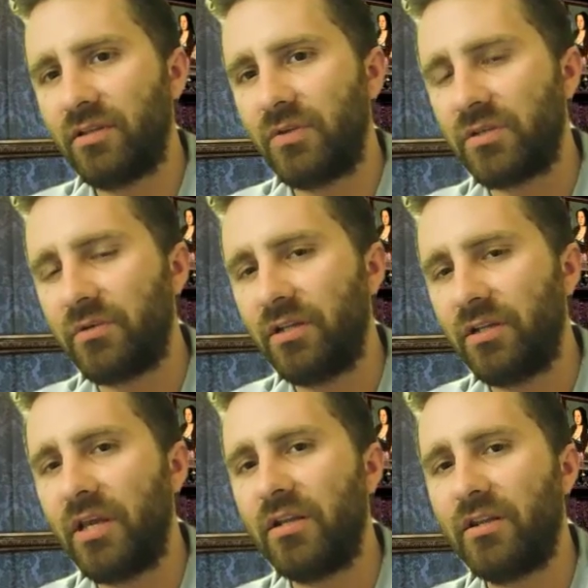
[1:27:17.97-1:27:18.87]
There's someone
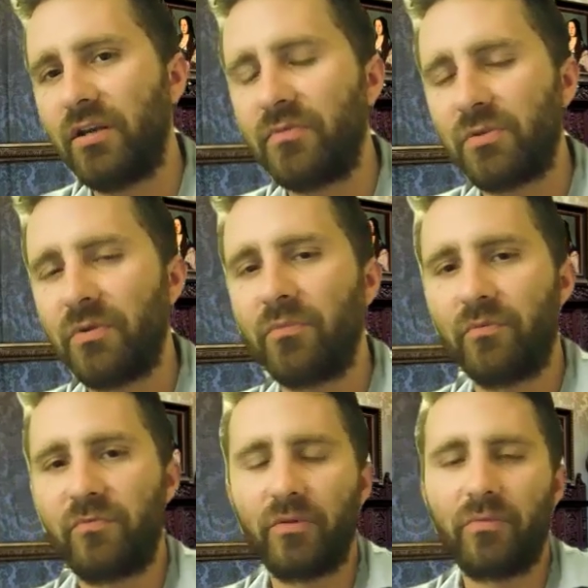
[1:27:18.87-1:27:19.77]
from
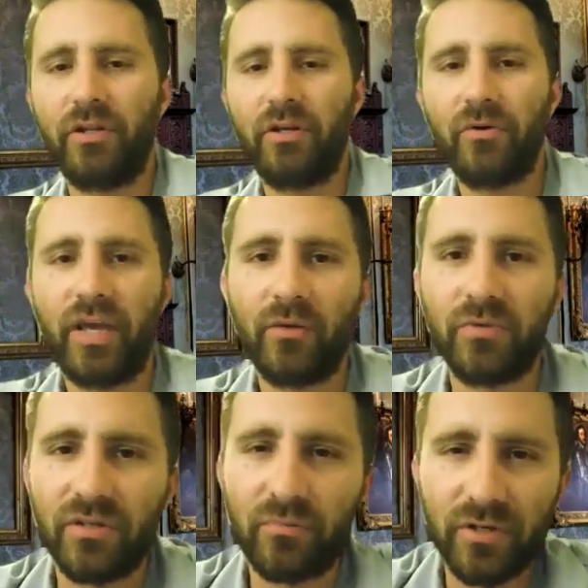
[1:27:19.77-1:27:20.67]
the Merlino gang
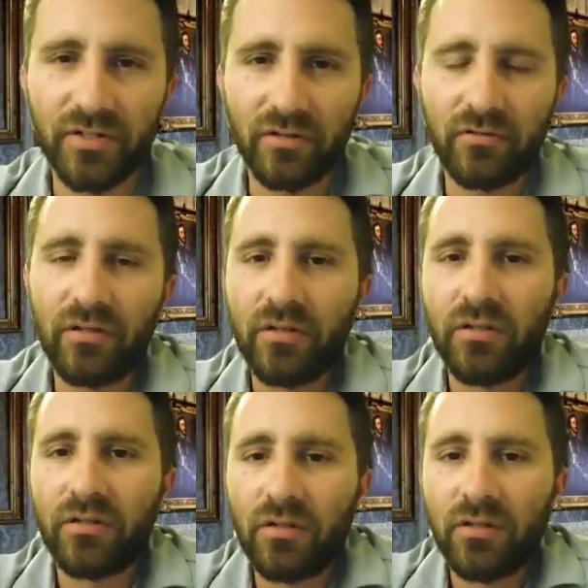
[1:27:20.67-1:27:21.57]
was in prison.
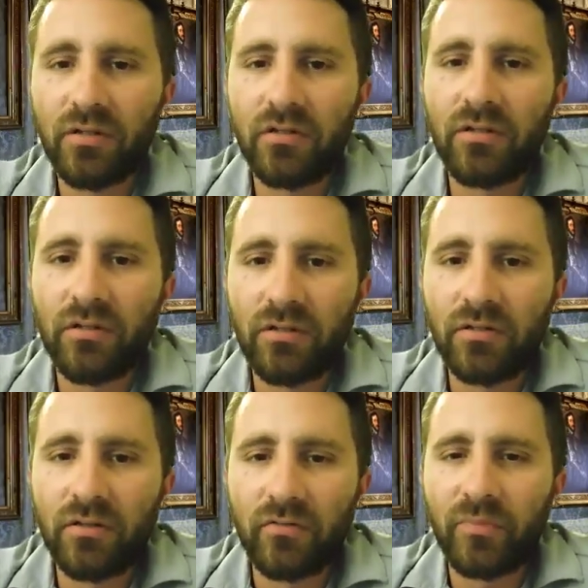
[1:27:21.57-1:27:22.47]

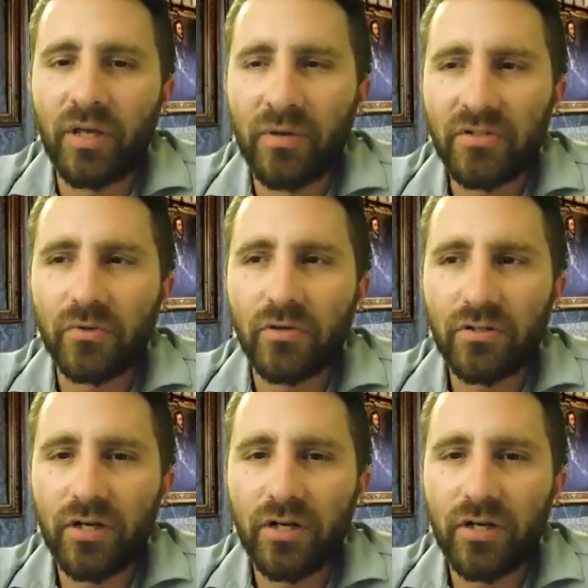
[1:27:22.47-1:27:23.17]
Can get my story.